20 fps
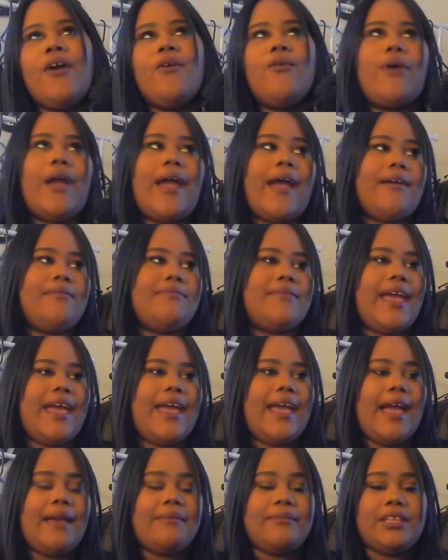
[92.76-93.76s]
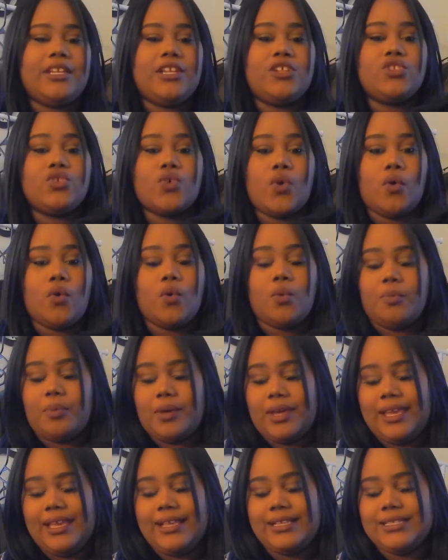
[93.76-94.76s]
Where I'm at, I mean, it's cold,
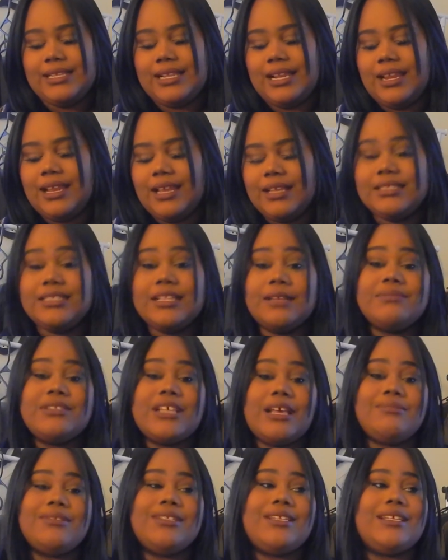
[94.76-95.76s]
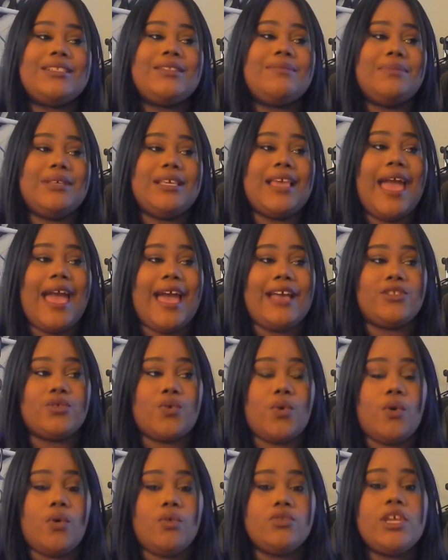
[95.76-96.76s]
but it's sometimes it doesn't be
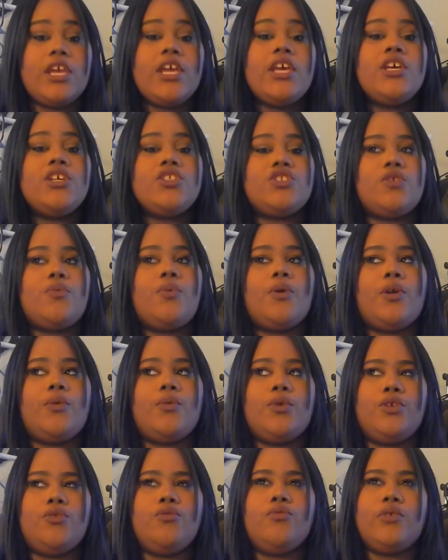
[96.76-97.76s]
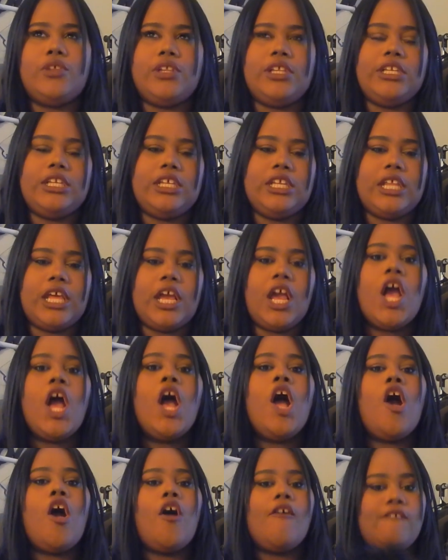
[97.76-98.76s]
as cold to the point where you really need like
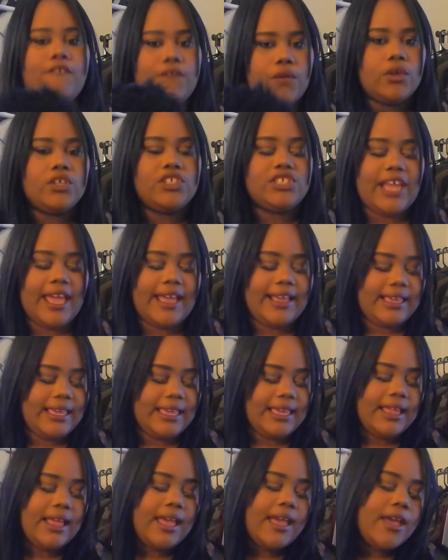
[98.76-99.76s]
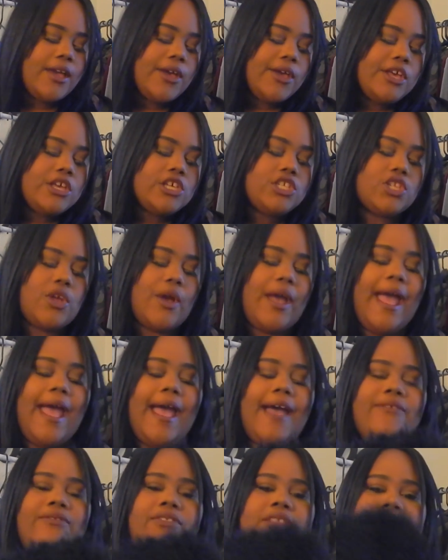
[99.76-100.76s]
a full jacket. So I
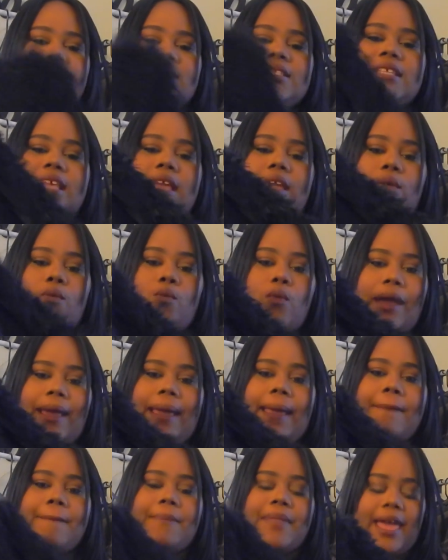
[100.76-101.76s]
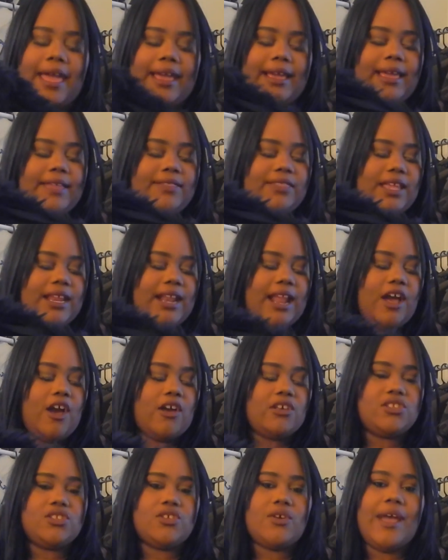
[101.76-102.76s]
have this in white and black, and then I
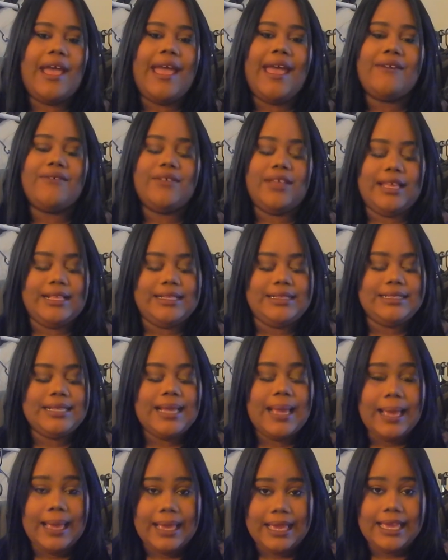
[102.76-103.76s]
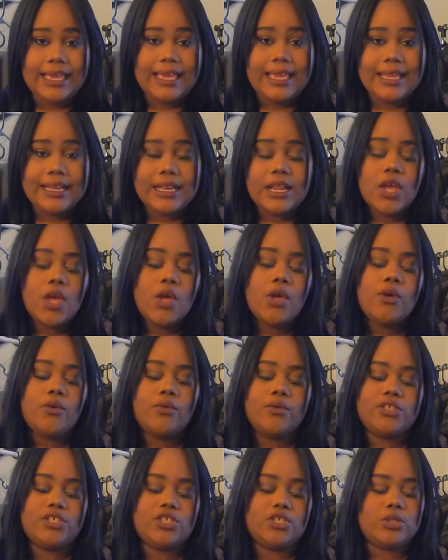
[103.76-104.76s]
also have it in tan,
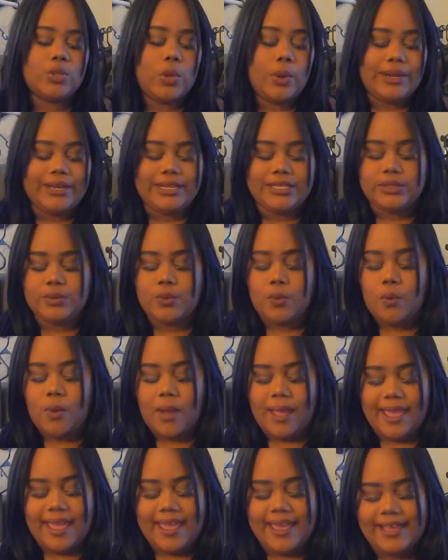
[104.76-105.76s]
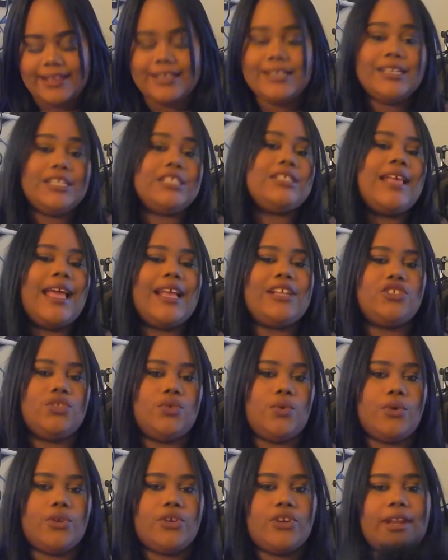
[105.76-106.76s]
which is on its way. I just
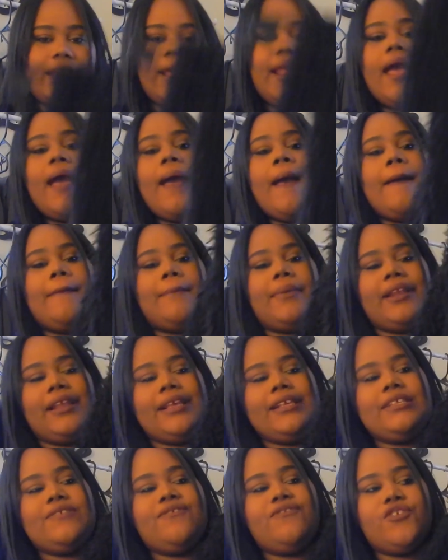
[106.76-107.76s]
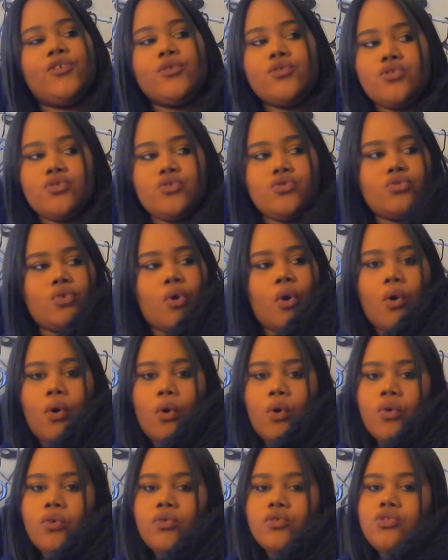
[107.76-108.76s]
actually ordered it, but it feels
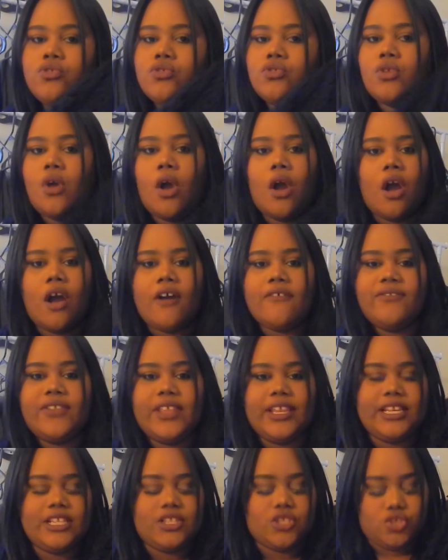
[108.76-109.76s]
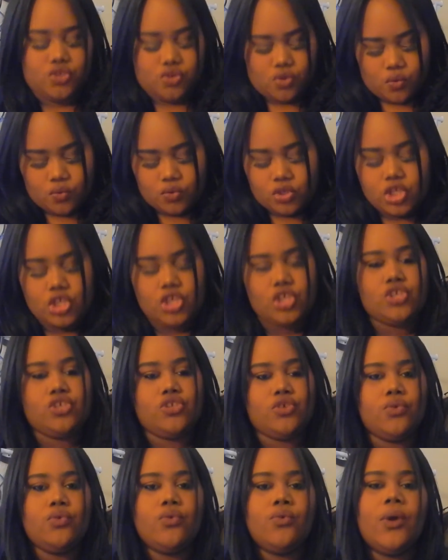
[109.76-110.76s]
so soft and it's so
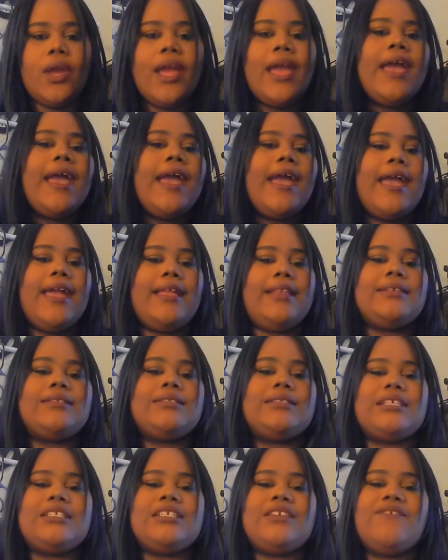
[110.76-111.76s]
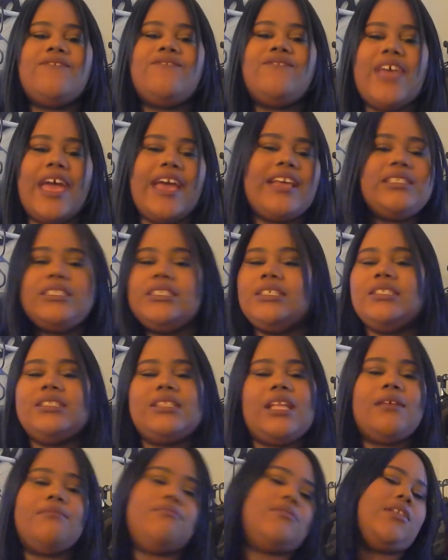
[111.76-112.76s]
cute, and it's such a fashion
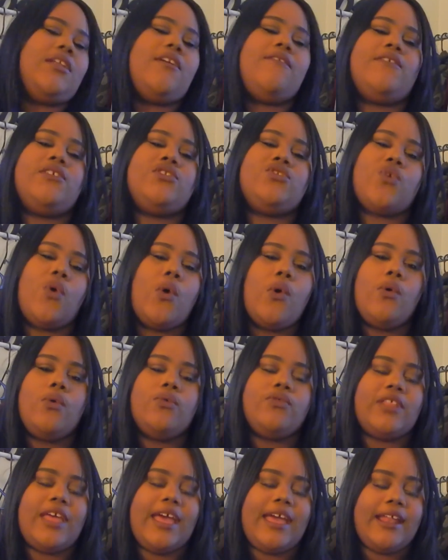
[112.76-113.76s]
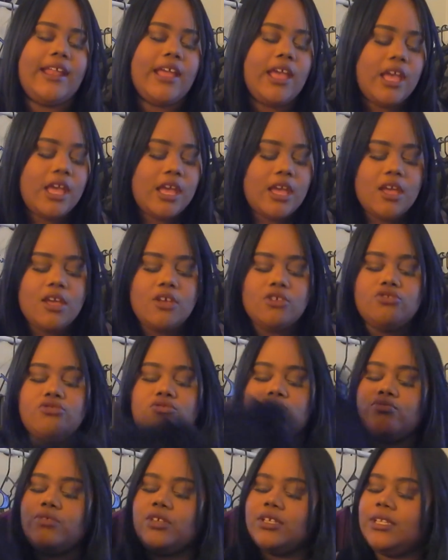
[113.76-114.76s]
statement of its own that
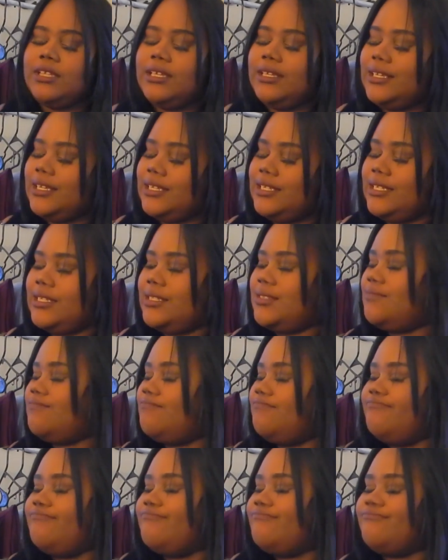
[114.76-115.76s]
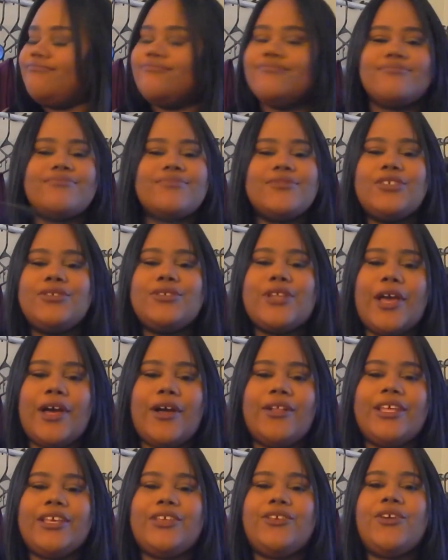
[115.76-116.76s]
you really could just, you
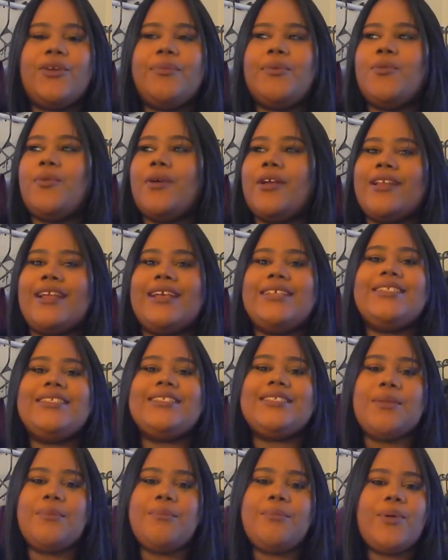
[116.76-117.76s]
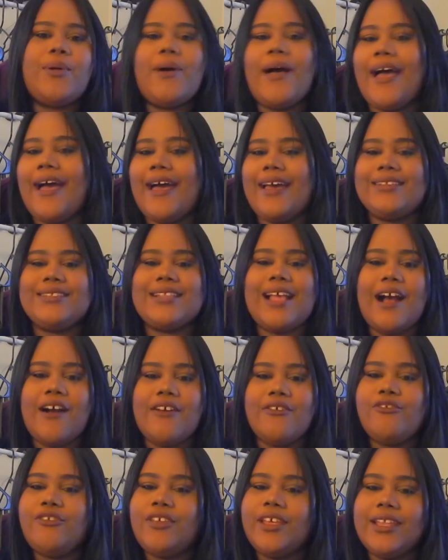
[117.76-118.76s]
know, like you could be wearing a simple ass
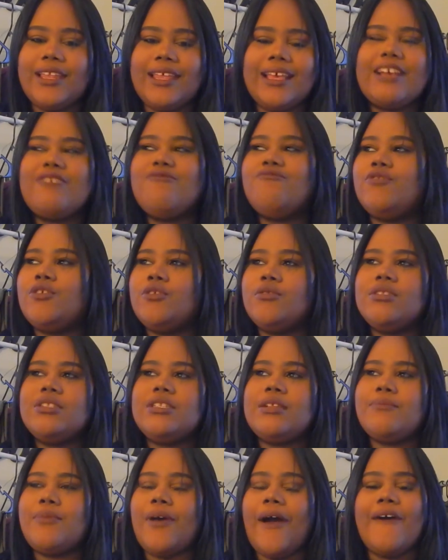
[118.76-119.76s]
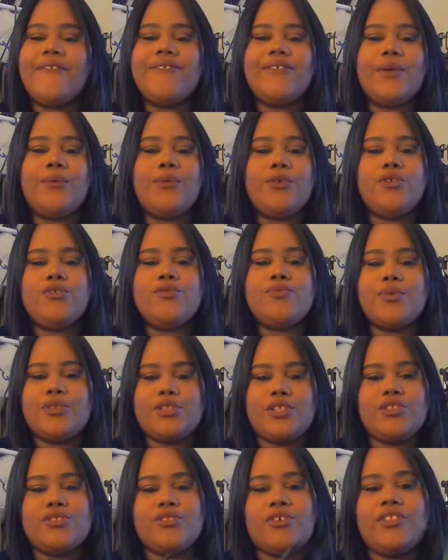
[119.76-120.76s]
outfit, like a real simple outfit, and when you
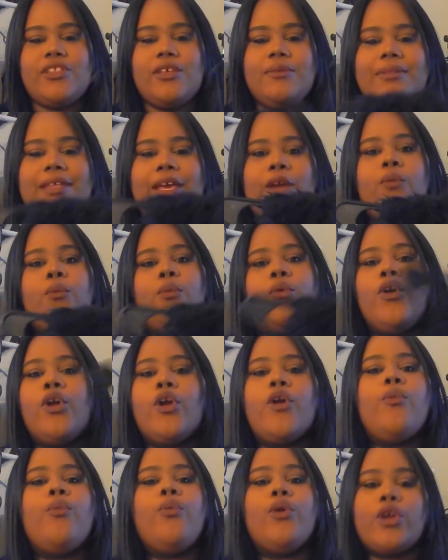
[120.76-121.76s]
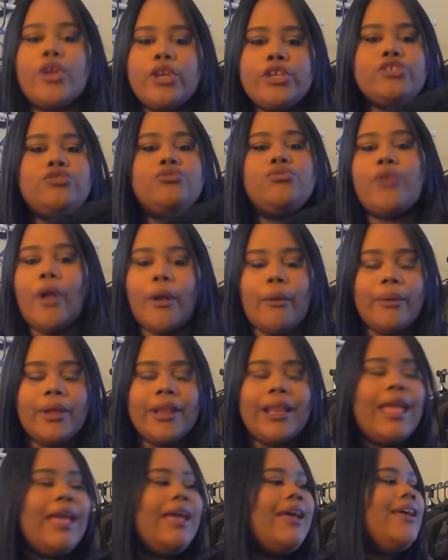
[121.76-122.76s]
put this on, they're like, girl, where are you
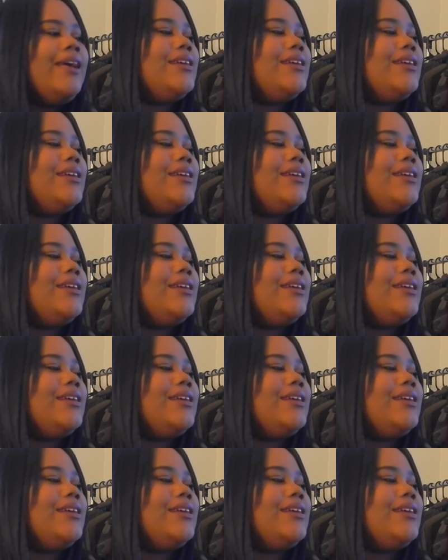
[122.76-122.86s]
going?